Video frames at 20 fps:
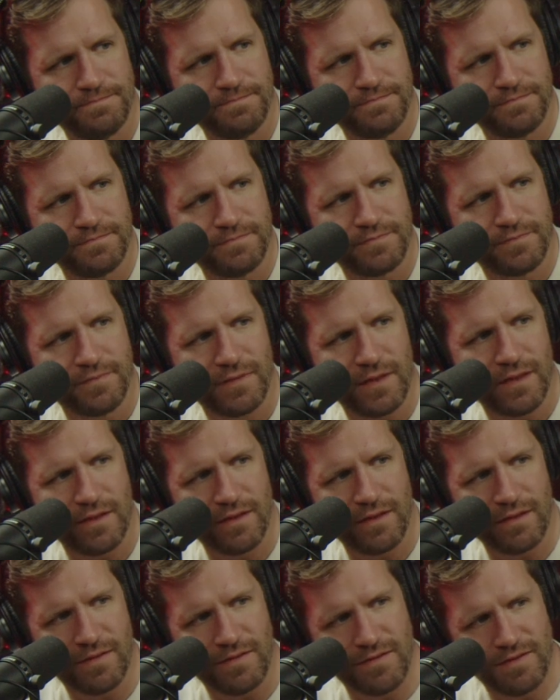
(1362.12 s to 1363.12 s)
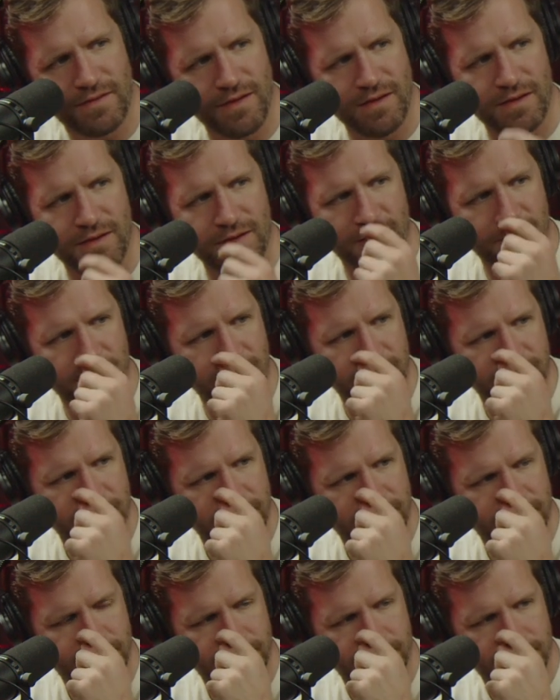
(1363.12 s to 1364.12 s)
into the woods, and
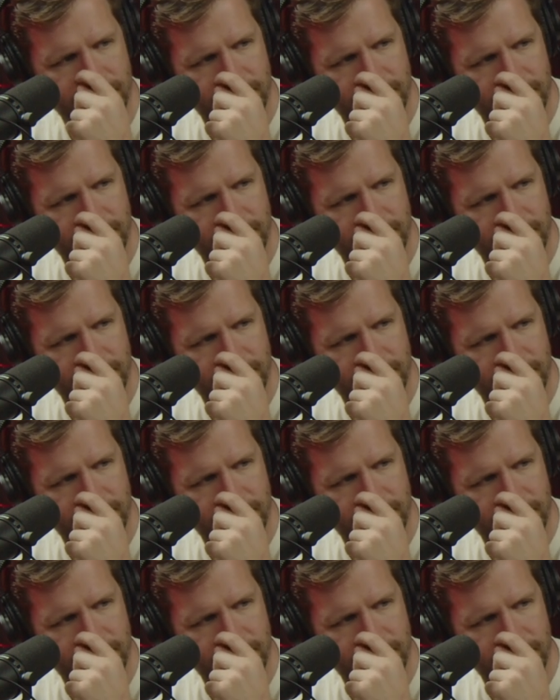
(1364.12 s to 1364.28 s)
just hang